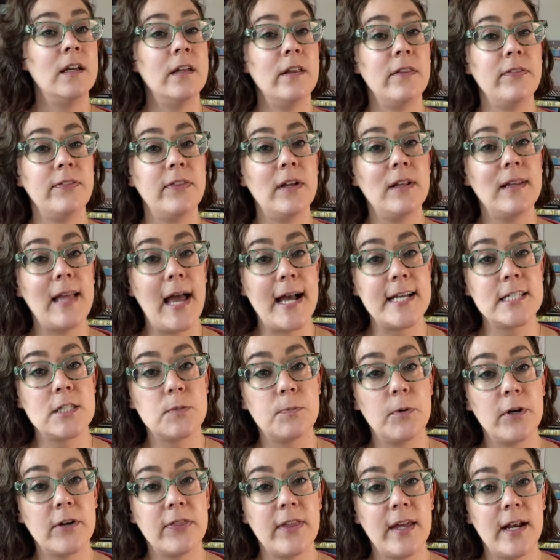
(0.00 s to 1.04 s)
The last
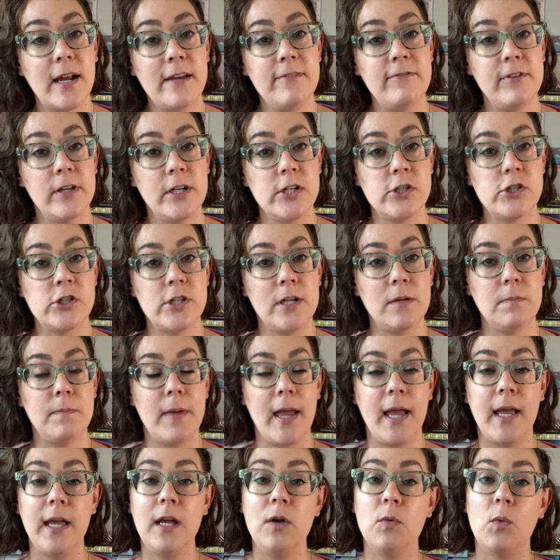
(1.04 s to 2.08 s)
book that I finished in
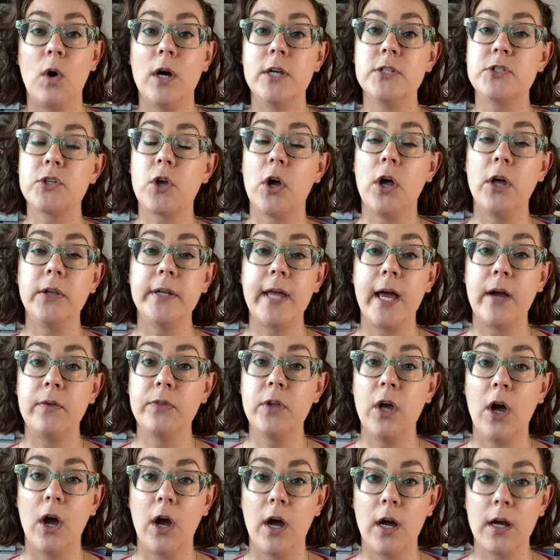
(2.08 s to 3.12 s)
May was Call Down the
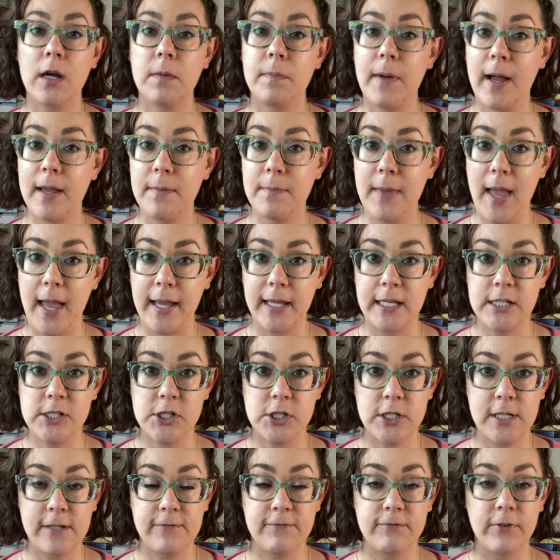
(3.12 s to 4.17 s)
Hawk by Maggie
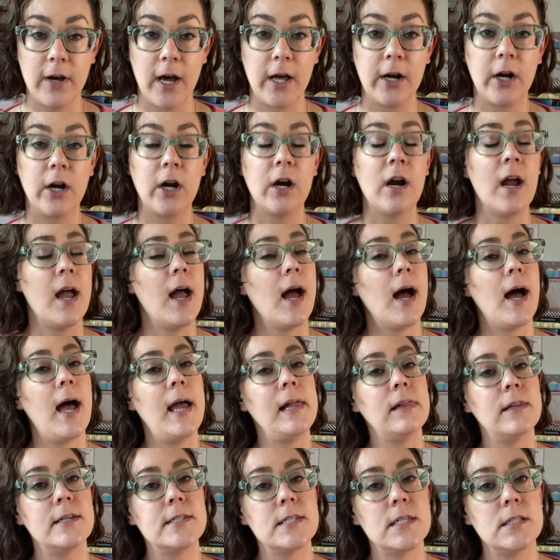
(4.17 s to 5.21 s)
Stiefvater. I
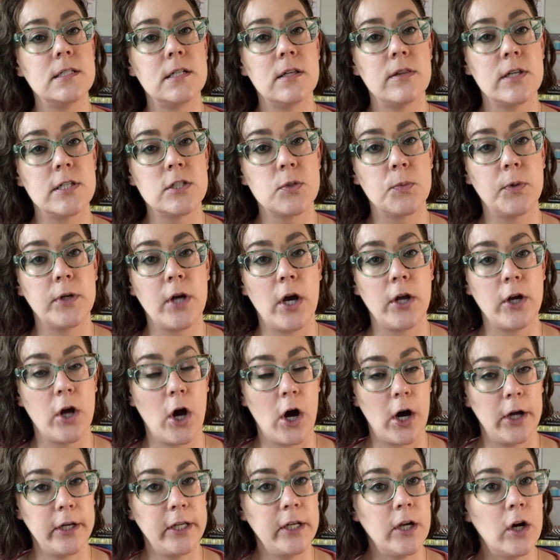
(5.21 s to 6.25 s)
listened to this one on
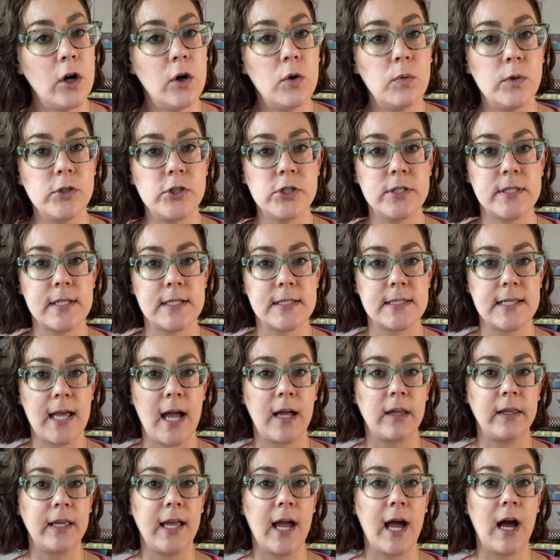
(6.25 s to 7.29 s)
audio, which is
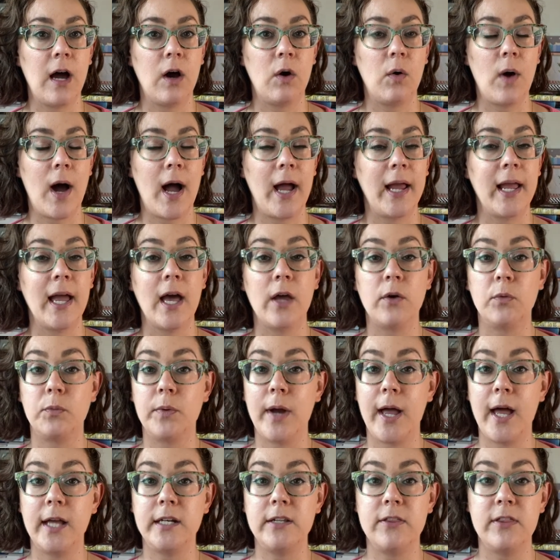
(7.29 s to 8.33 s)
exactly how I had
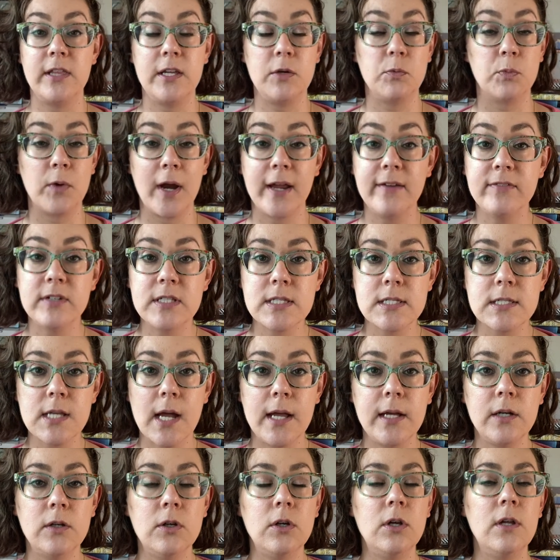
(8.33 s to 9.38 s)
read The Raven
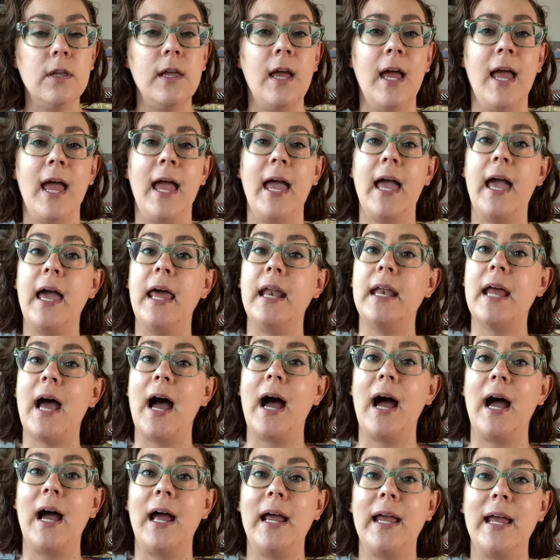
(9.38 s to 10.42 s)
Cycle, and
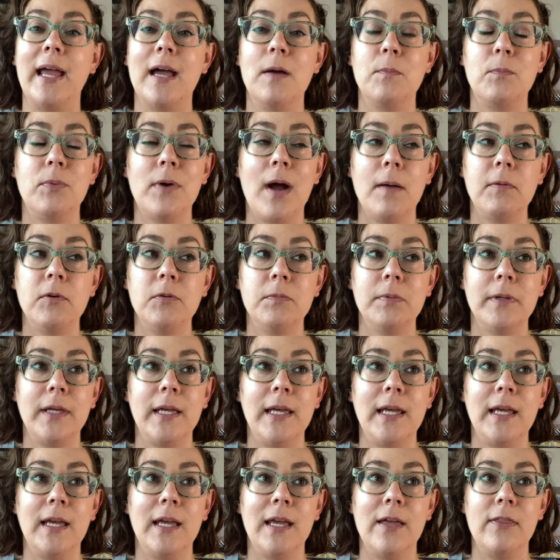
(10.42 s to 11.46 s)
I am
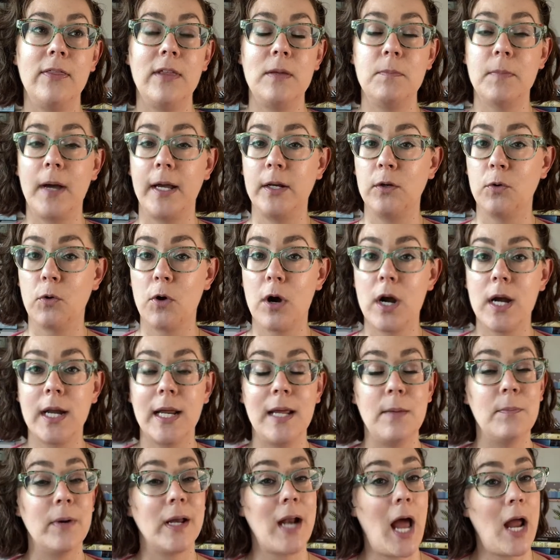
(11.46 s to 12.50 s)
probably in the
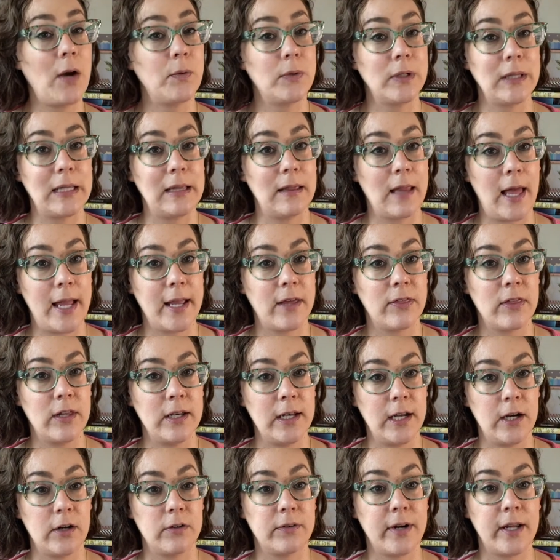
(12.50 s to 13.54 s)
minority, but I really like the
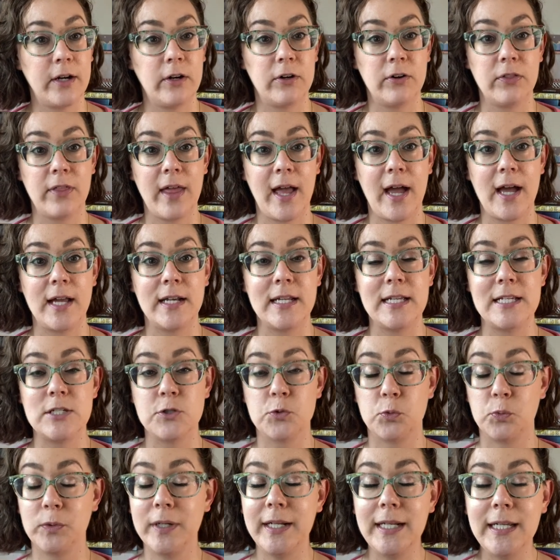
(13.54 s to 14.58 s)
narrator that is
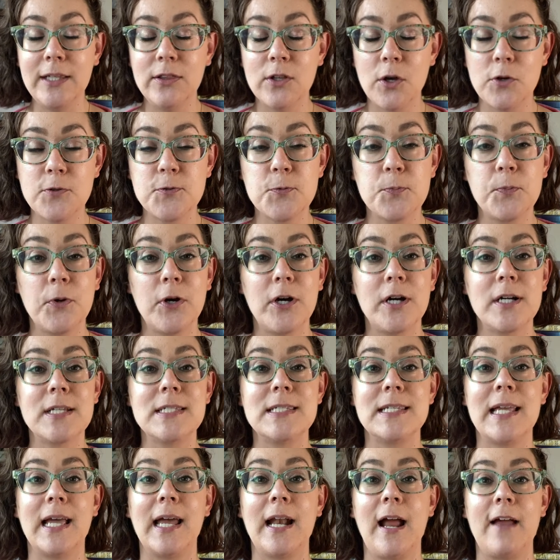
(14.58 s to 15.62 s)
reading those
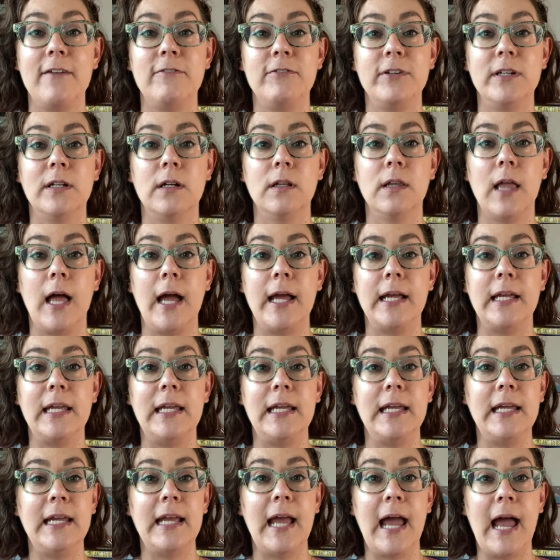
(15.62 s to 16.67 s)
books, and I feel like
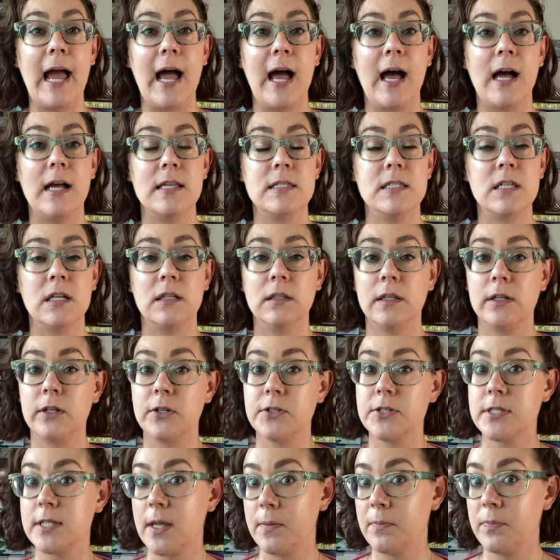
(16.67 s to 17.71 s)
he adds a little
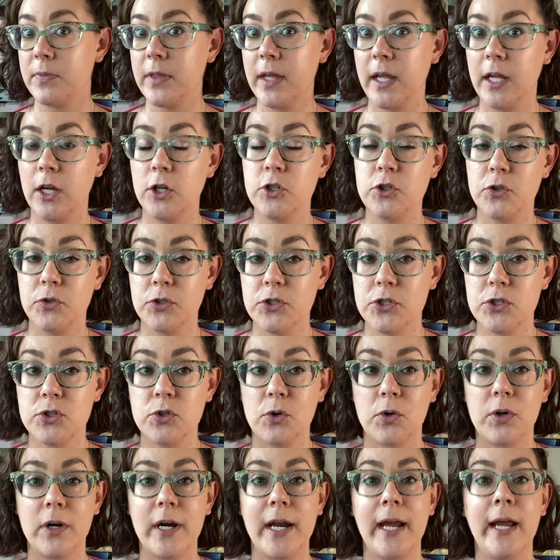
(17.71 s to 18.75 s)
something to the
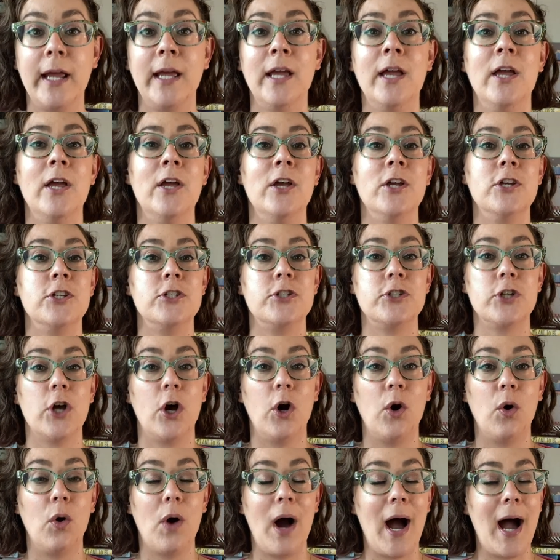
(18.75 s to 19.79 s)
story.
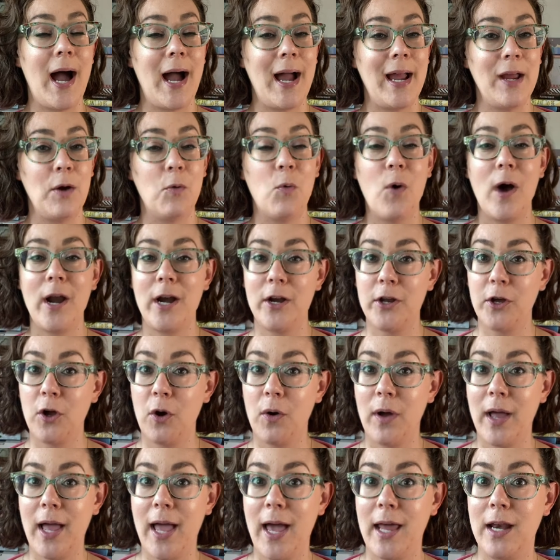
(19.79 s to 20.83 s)
So I wanted to
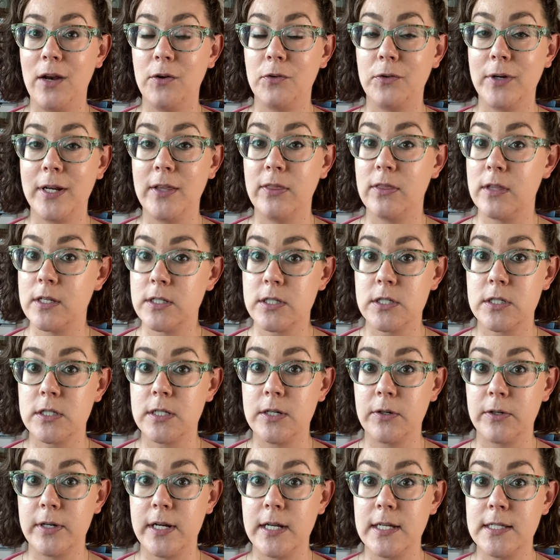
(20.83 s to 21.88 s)
go ahead and read this
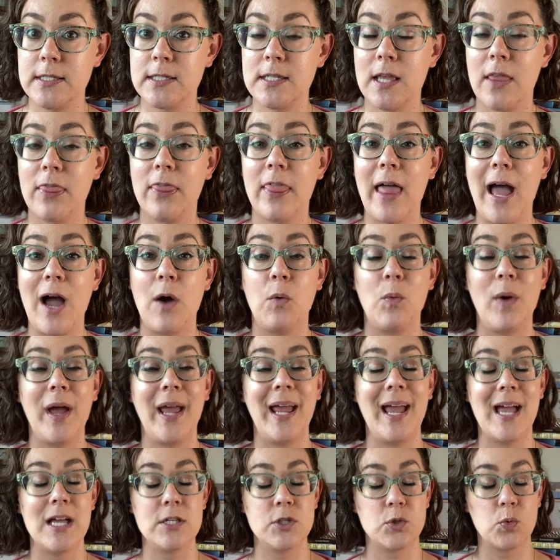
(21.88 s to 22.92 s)
series that
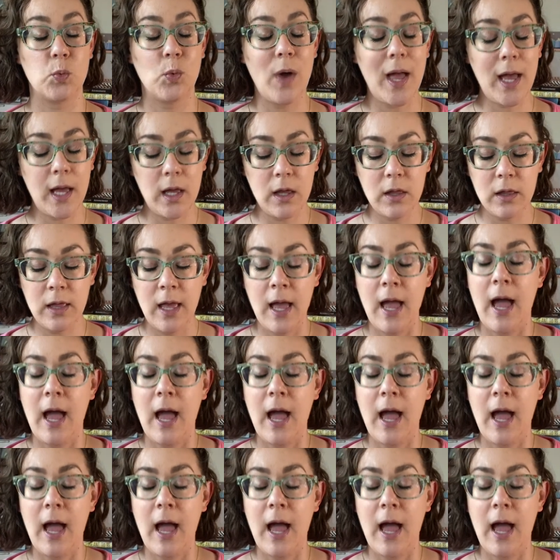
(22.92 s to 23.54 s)
way as well.